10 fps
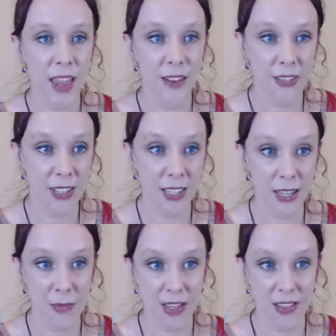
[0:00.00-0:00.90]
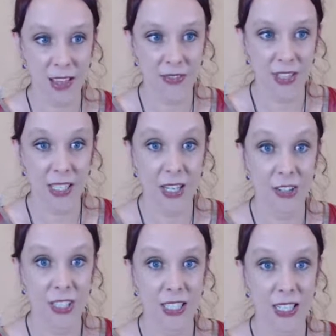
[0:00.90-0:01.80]
everything in my life is
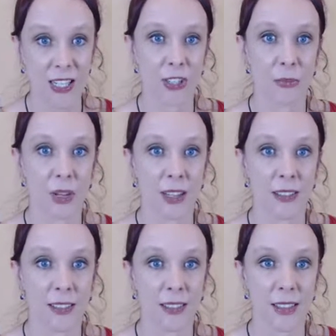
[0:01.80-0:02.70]
here to teach me.